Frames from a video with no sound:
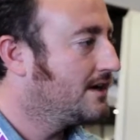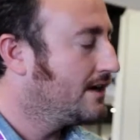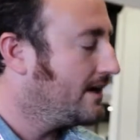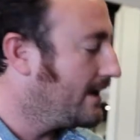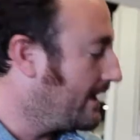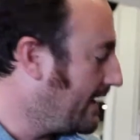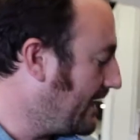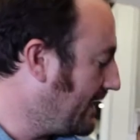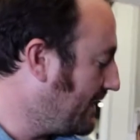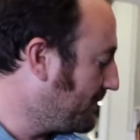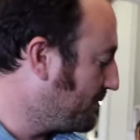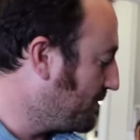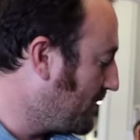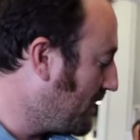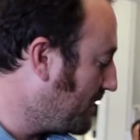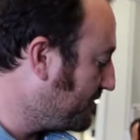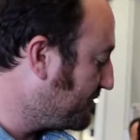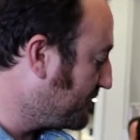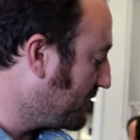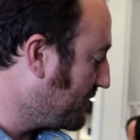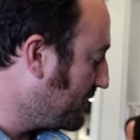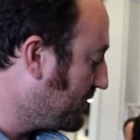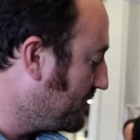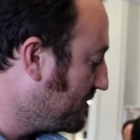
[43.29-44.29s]
And we're
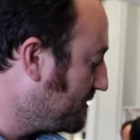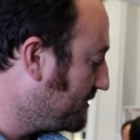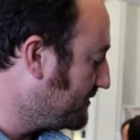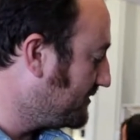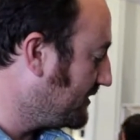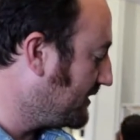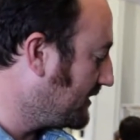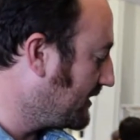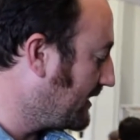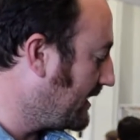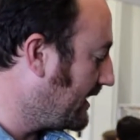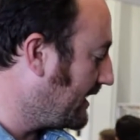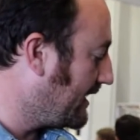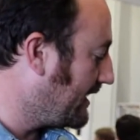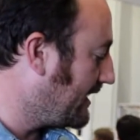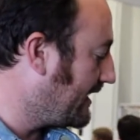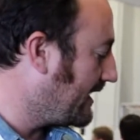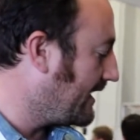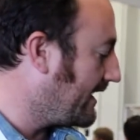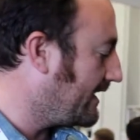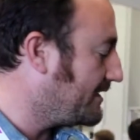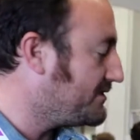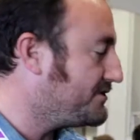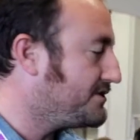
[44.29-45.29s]
also introducing a
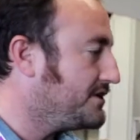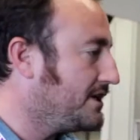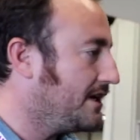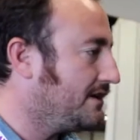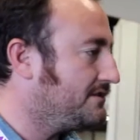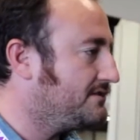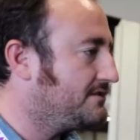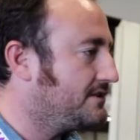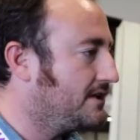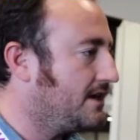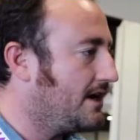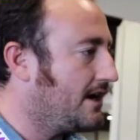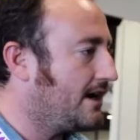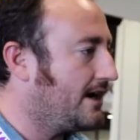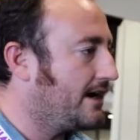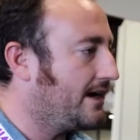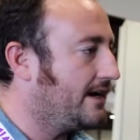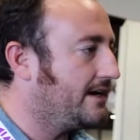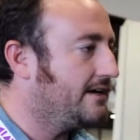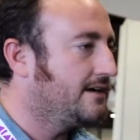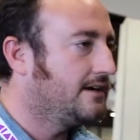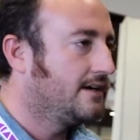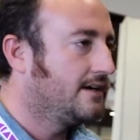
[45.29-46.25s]
HDSDI